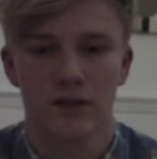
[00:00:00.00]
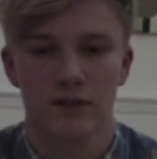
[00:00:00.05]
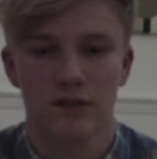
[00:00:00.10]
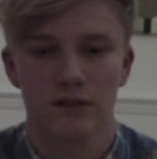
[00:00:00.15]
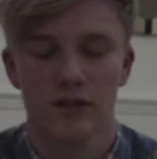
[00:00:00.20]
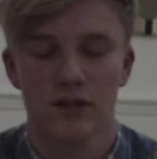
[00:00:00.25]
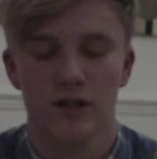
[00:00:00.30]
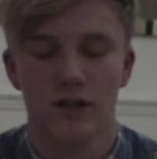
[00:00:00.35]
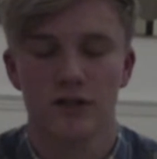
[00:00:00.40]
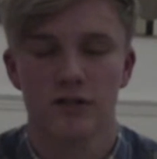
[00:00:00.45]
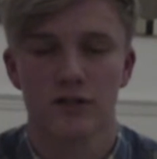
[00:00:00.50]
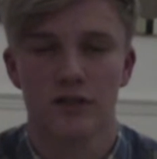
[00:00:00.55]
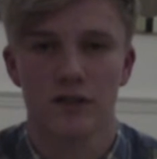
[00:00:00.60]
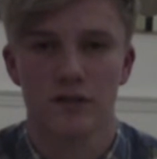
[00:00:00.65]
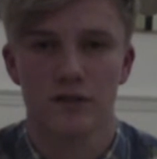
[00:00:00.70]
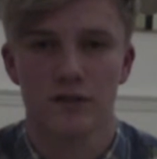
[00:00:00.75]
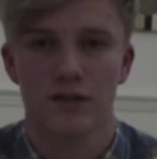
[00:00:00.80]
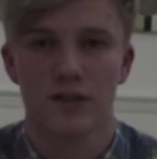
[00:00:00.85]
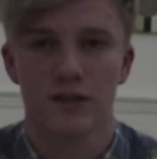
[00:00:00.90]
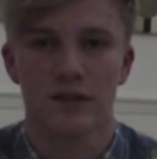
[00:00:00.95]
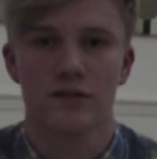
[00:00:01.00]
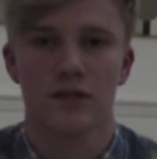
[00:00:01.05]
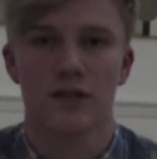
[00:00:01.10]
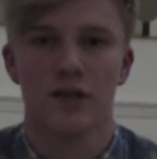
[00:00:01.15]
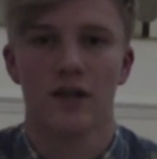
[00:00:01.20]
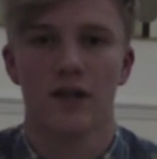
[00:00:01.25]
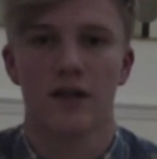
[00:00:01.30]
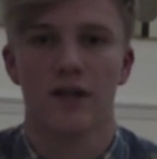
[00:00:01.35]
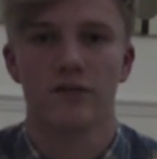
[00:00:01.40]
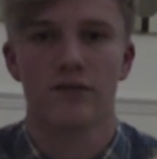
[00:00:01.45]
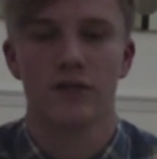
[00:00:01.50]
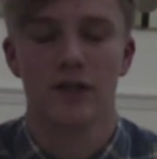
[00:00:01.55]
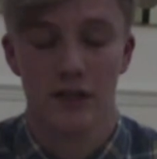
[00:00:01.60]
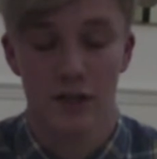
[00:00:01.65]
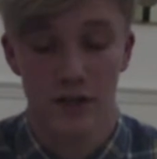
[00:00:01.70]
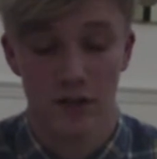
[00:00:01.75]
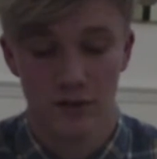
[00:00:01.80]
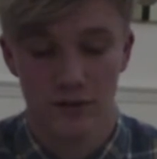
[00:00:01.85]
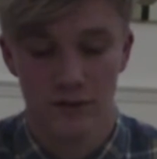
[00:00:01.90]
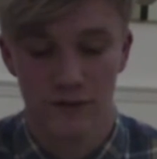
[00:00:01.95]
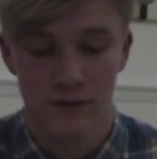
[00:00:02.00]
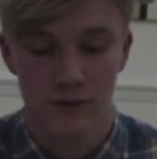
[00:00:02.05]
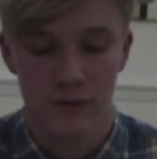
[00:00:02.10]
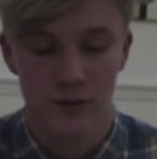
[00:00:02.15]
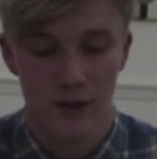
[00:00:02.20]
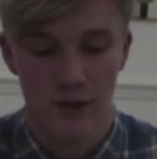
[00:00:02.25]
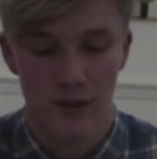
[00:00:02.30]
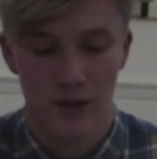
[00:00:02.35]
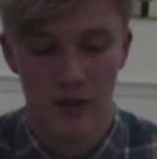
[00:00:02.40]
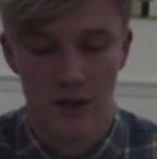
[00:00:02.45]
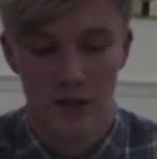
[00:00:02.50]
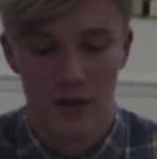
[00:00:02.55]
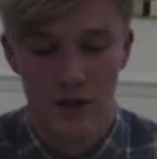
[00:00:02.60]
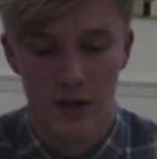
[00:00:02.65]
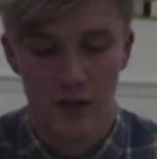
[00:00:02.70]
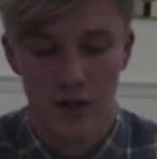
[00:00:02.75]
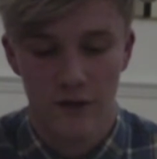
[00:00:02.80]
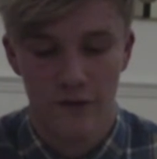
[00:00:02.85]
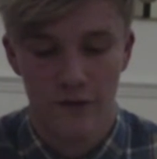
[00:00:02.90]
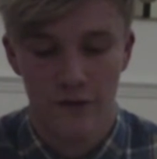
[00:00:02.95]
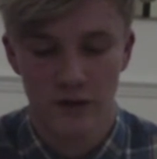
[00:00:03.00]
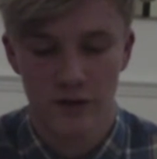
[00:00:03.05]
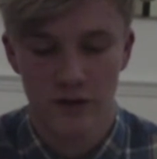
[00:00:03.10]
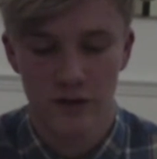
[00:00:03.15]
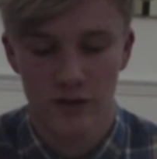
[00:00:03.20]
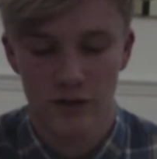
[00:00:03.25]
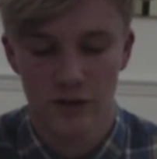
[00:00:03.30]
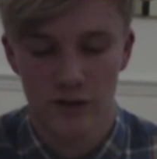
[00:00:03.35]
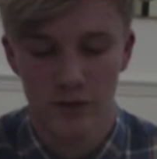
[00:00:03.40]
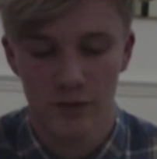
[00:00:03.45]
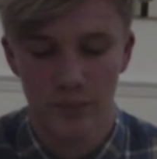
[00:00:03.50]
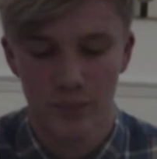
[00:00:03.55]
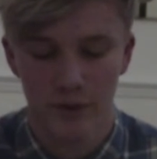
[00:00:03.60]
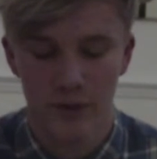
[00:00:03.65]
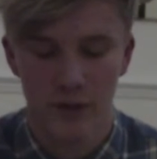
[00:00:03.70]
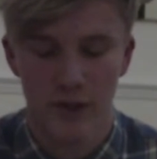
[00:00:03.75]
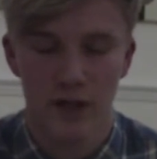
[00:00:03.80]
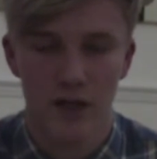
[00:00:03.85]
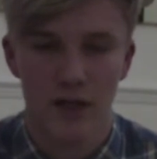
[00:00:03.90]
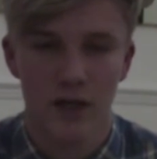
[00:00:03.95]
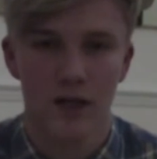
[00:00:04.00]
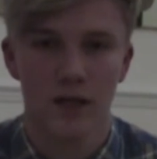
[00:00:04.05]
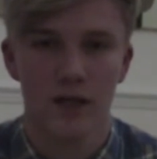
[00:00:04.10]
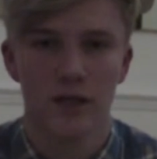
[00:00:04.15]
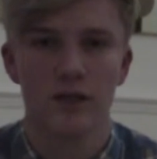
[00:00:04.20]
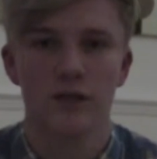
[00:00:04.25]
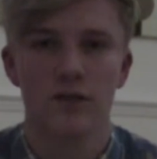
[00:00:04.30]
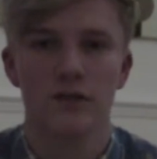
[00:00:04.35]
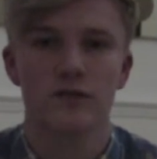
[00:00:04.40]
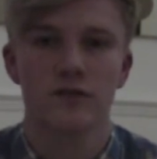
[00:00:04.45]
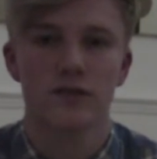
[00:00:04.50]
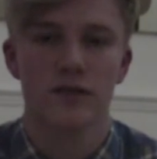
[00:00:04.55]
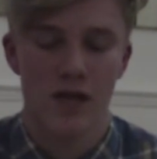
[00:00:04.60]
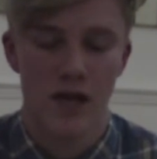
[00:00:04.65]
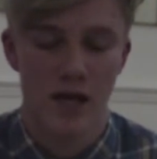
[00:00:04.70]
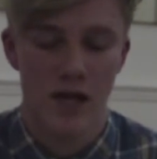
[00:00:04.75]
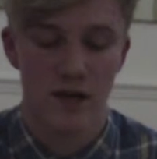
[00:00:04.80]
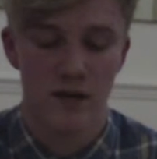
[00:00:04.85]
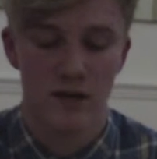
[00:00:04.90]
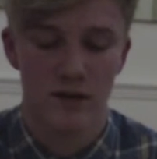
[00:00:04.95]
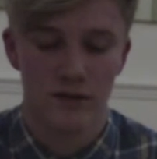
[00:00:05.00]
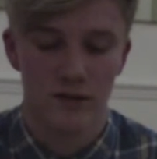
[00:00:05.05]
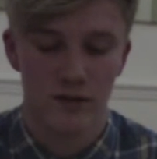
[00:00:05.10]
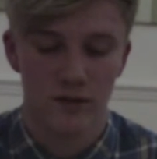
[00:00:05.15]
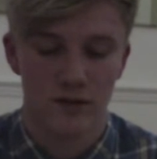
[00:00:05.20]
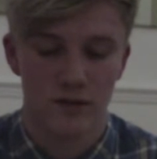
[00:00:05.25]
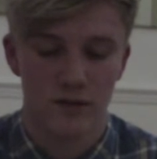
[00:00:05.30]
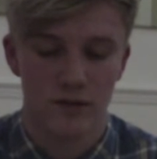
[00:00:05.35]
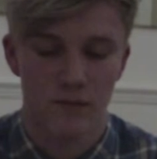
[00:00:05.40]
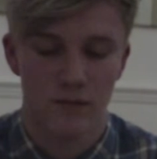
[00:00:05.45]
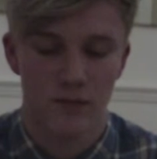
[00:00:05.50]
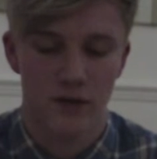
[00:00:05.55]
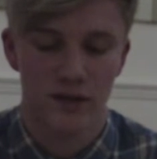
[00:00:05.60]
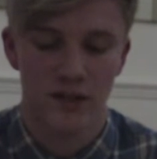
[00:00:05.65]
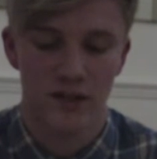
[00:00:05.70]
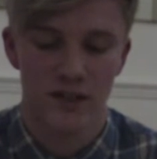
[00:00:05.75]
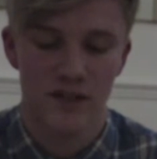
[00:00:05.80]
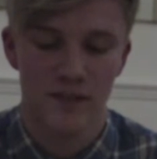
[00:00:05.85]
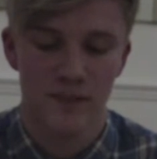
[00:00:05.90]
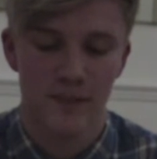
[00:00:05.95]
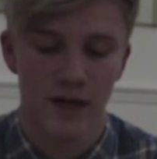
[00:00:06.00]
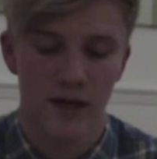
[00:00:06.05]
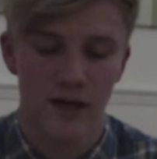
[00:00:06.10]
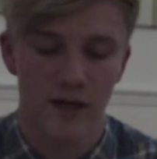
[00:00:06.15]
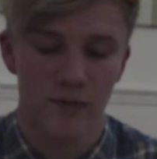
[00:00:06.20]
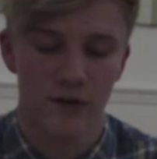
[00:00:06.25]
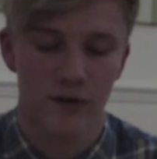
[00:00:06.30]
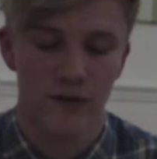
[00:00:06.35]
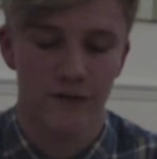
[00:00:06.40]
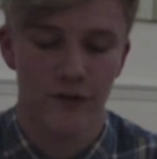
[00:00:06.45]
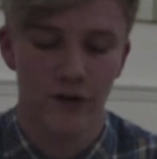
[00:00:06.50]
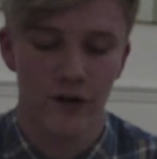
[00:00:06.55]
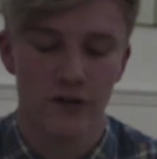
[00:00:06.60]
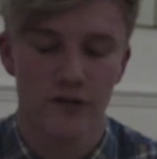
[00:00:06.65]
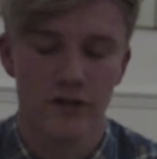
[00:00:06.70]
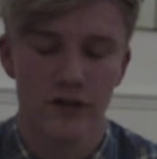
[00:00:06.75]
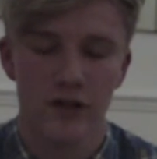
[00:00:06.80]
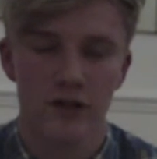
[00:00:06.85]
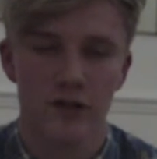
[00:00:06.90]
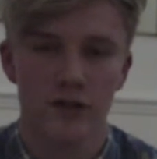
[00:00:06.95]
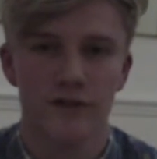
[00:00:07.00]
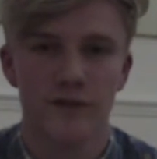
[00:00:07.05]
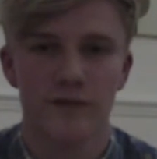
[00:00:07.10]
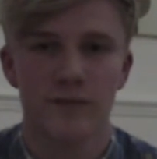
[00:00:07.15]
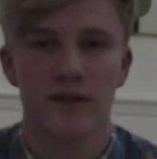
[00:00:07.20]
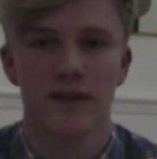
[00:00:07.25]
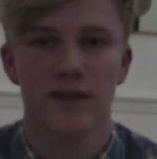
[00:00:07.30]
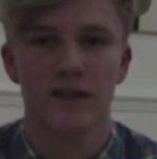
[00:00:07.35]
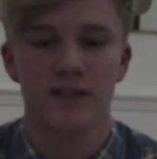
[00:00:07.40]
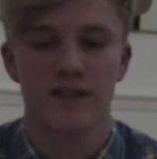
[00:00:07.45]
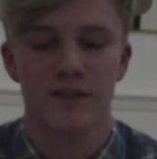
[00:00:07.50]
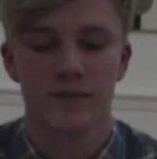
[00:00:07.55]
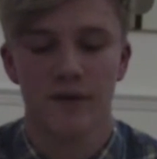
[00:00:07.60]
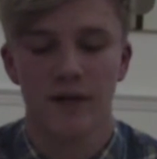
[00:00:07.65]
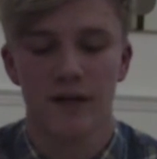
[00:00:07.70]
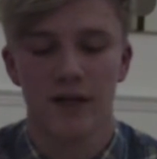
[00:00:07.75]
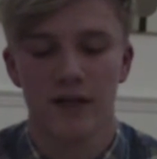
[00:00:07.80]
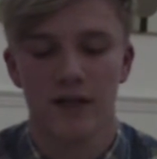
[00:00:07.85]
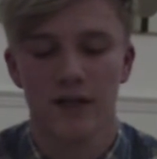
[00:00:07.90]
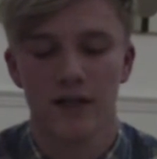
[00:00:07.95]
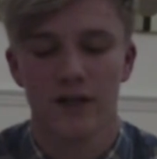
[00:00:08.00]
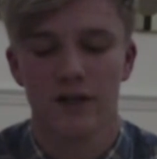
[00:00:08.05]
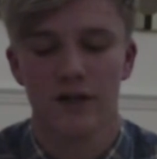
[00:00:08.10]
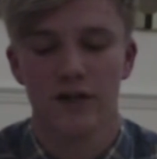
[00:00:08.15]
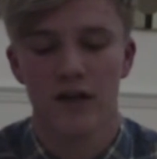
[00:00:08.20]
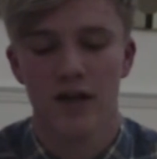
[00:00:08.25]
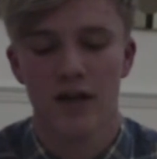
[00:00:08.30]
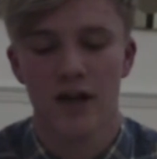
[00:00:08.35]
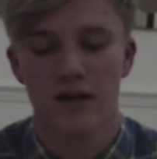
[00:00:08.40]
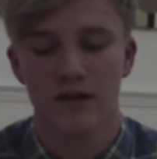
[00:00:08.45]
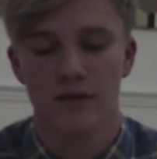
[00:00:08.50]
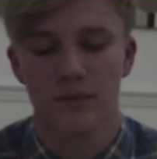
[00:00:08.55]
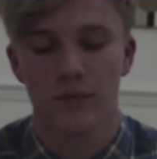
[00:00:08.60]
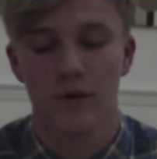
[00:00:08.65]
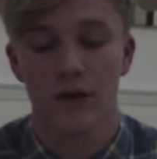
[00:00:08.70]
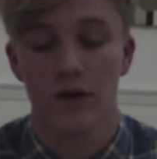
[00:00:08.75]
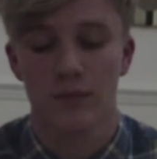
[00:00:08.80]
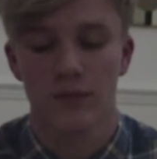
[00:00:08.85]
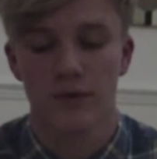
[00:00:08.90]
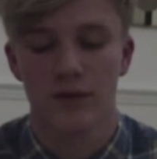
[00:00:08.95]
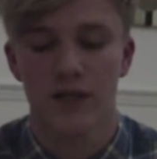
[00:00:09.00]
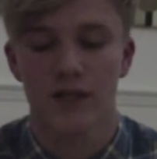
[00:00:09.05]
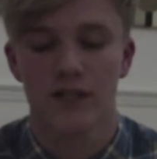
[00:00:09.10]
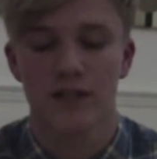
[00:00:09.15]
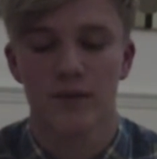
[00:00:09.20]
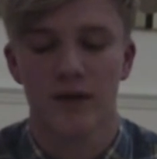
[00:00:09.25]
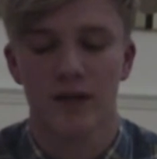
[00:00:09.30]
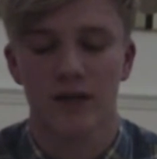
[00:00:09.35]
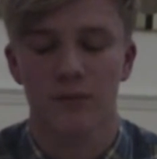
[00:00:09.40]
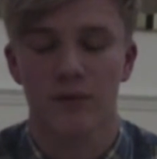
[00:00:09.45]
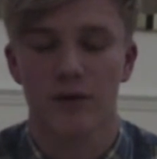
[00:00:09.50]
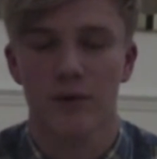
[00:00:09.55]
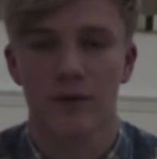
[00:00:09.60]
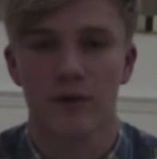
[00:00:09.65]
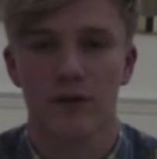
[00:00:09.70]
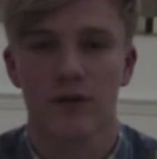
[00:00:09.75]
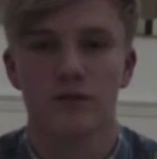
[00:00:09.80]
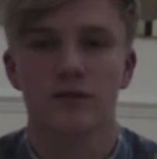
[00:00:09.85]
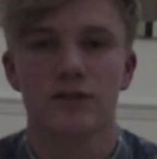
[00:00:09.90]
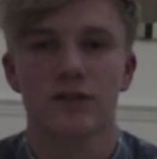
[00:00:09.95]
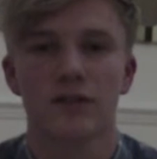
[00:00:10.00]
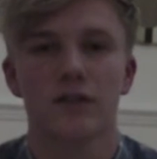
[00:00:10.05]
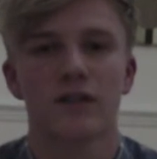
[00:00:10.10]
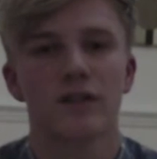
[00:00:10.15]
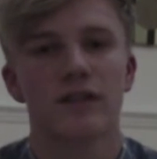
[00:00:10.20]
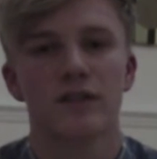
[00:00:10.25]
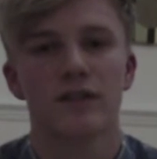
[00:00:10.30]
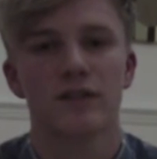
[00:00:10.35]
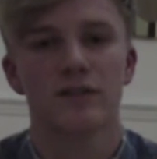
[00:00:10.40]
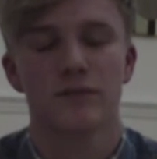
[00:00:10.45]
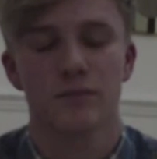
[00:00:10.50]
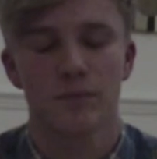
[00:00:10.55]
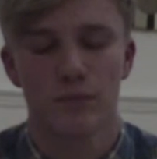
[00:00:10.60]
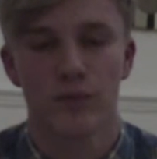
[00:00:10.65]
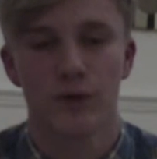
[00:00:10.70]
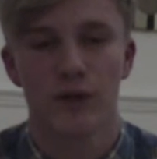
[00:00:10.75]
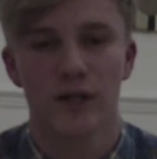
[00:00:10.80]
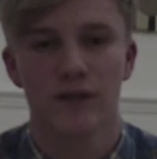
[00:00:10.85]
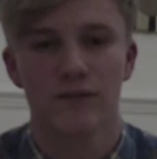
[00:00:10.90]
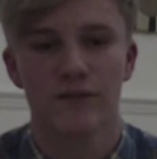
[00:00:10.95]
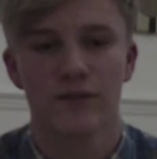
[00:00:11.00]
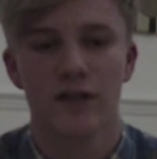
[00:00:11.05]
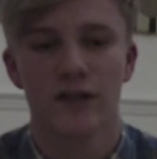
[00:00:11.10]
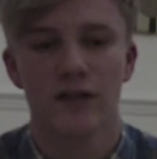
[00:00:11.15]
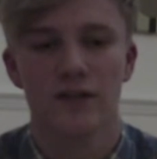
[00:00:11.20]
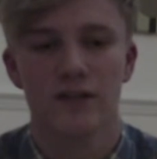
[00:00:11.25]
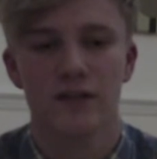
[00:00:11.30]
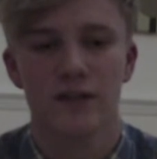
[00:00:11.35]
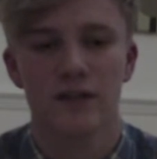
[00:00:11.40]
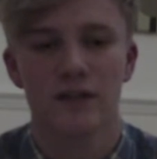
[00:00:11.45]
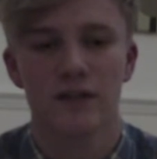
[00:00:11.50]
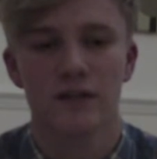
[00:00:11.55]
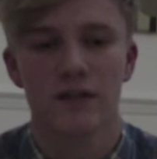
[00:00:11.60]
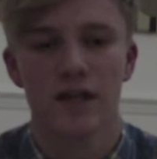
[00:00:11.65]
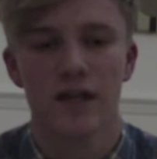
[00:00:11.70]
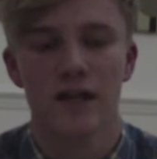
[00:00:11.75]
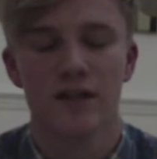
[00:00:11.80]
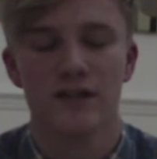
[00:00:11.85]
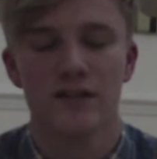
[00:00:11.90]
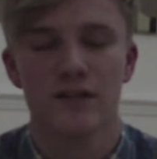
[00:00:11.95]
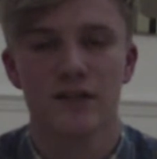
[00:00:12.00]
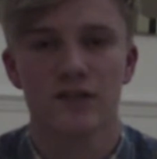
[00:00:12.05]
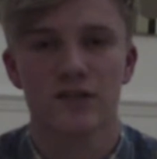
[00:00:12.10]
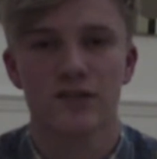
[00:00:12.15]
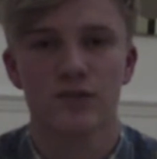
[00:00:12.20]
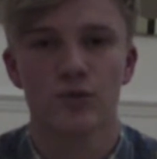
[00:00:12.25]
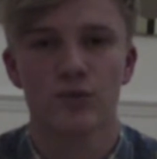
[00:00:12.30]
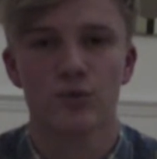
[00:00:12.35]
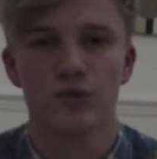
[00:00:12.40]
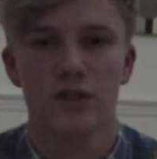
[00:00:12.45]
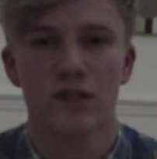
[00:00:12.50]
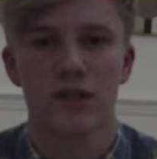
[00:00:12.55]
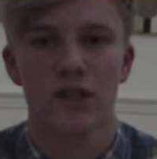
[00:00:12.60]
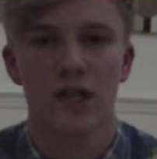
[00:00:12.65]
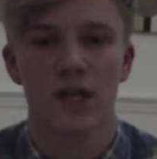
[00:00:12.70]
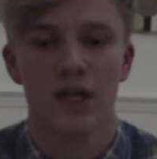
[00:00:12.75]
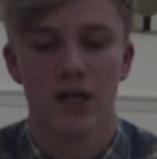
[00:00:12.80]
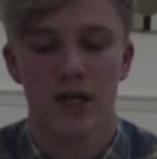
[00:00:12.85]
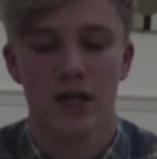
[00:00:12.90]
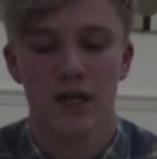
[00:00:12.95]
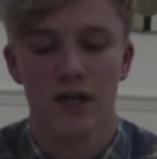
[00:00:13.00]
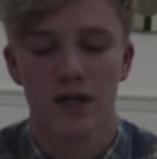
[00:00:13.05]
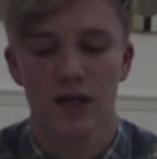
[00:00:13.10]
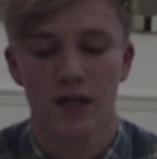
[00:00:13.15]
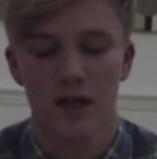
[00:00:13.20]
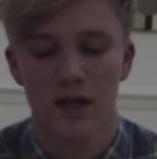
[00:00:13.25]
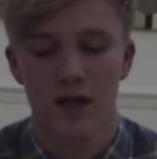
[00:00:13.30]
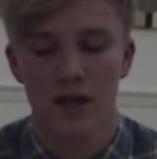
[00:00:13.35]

slideshows and things like that, really useful. Photoshop I use to edit my digipack, my photos for my digipack, and create both my digipack and my poster. It's brilliant for editing. The editing tools on there